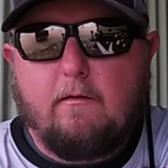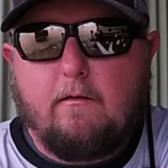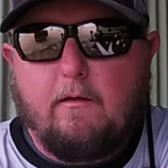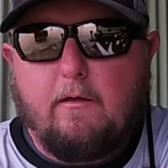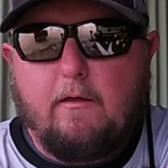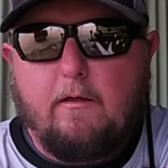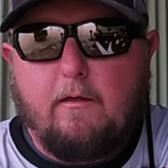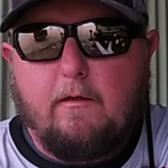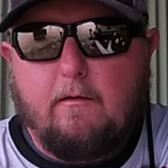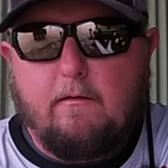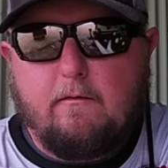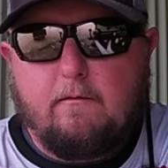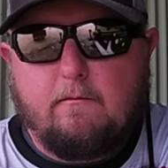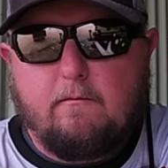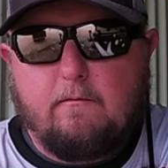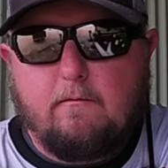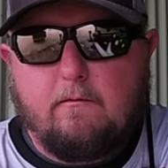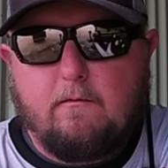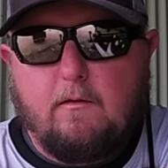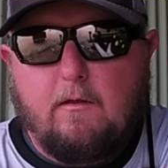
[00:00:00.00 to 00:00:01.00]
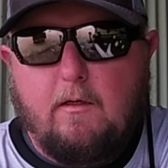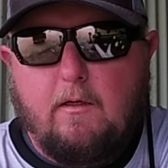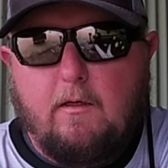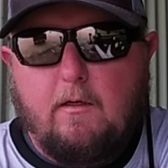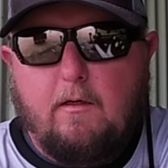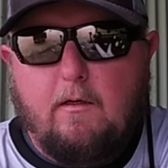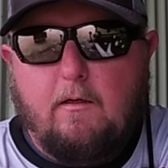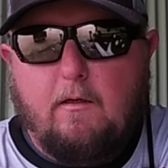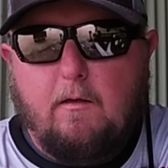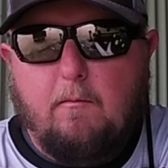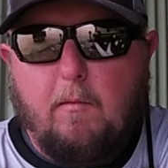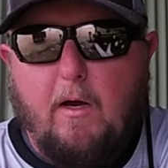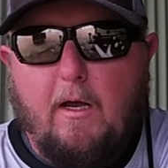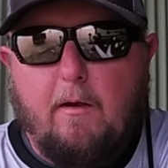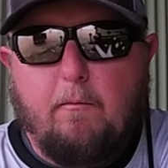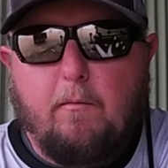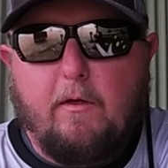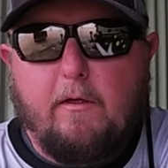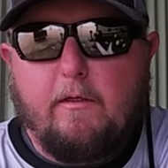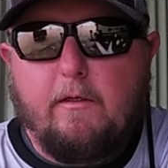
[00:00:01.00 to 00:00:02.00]
In my
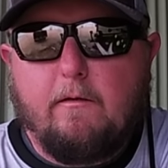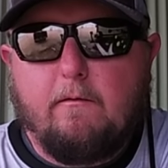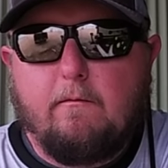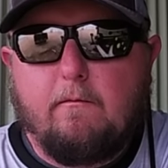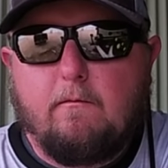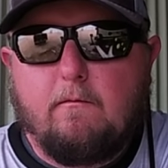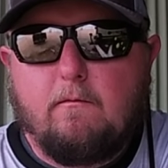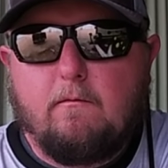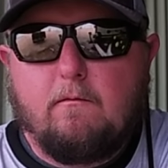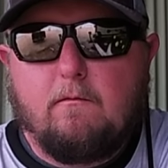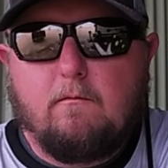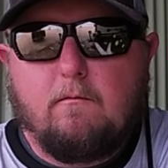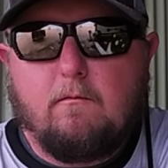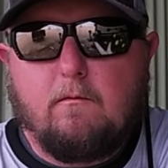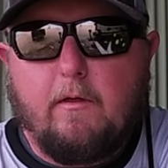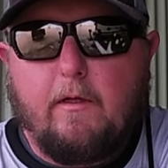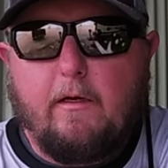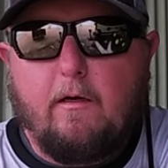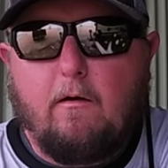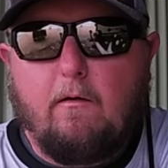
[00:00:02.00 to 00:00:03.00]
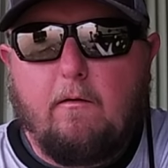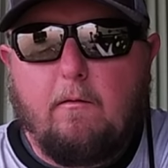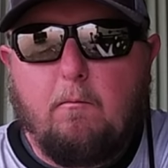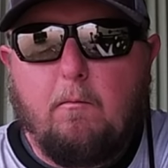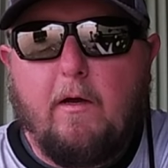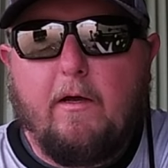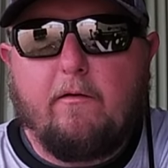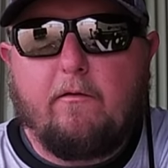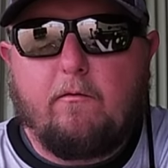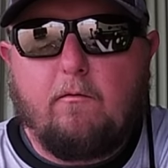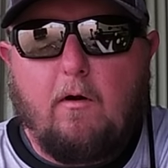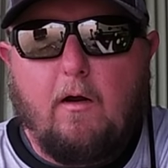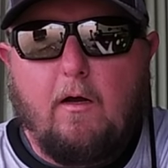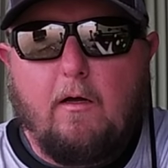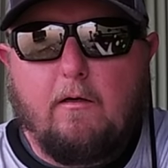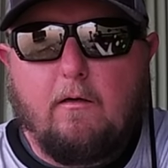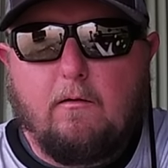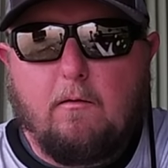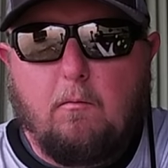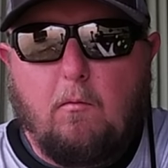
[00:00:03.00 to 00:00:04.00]
opinion, they are the best
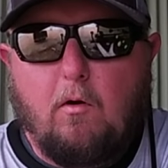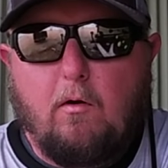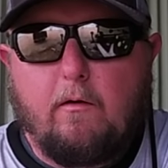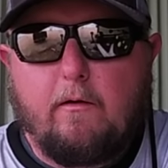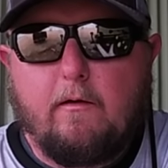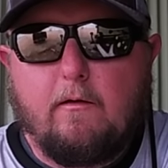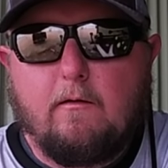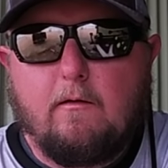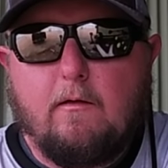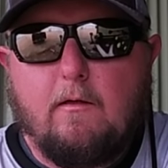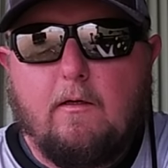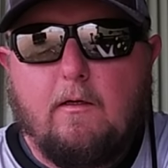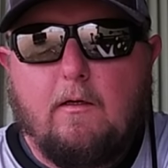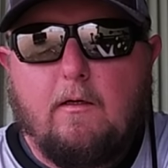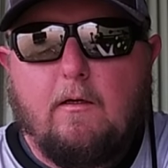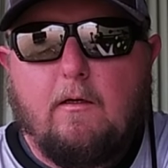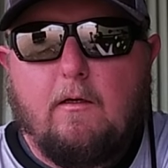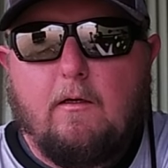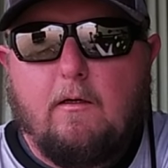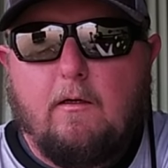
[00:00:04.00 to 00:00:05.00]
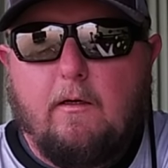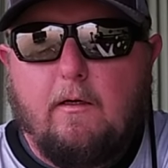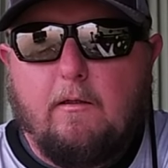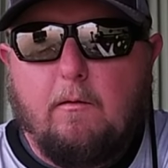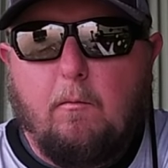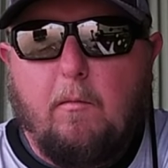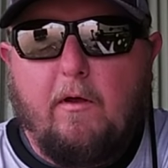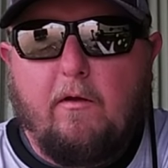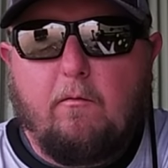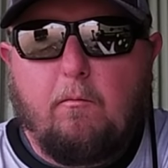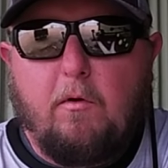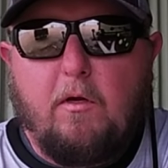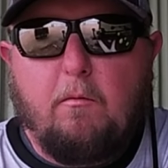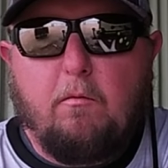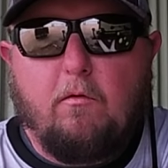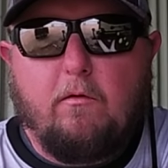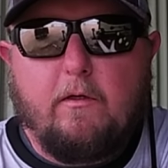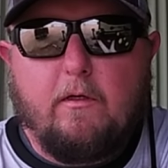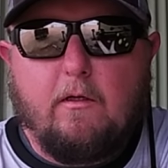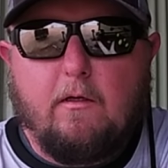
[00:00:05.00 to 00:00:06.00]
rod on the market and the best
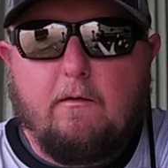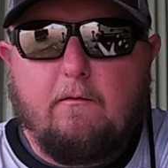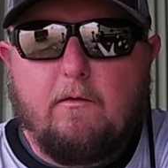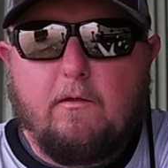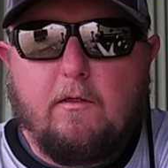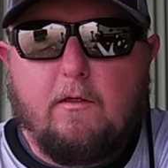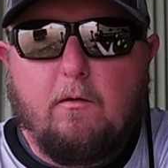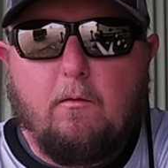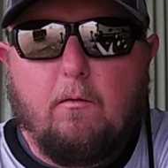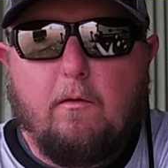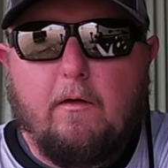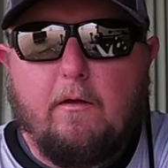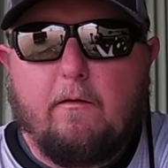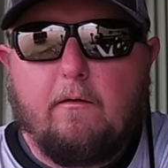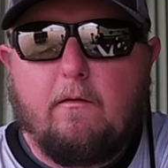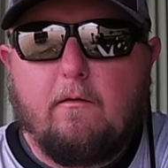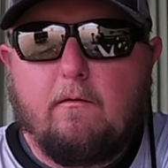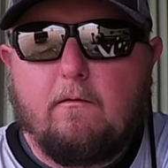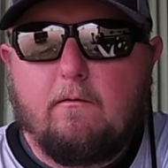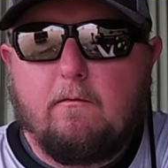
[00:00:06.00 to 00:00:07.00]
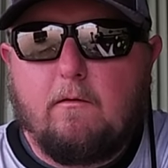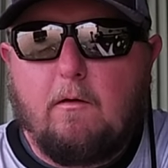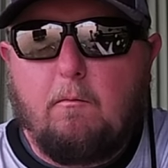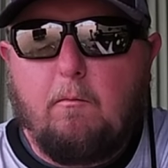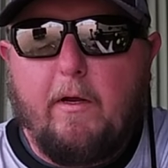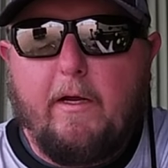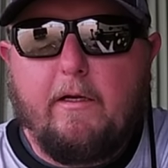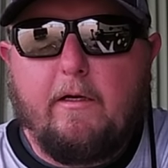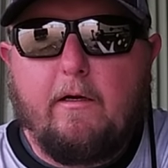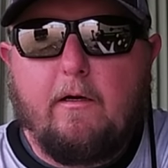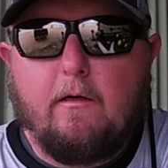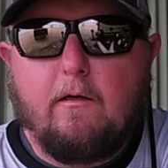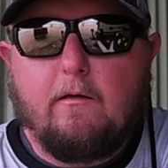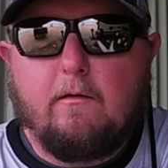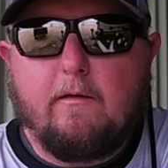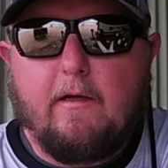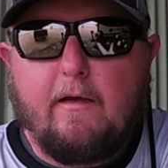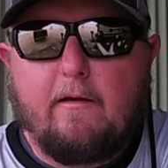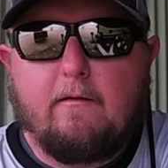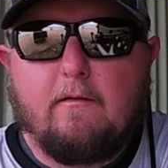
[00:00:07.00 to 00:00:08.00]
people you'll ever deal with. They're made here in
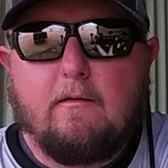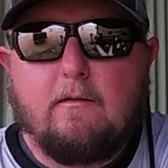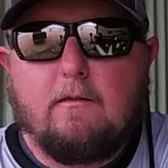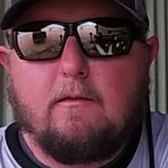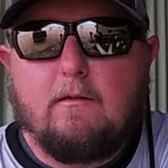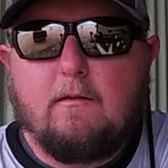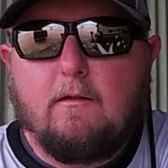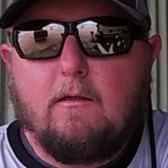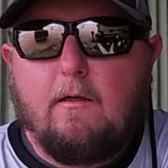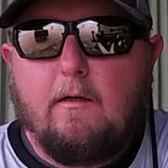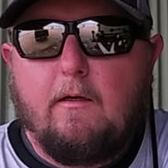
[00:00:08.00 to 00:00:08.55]
Texas.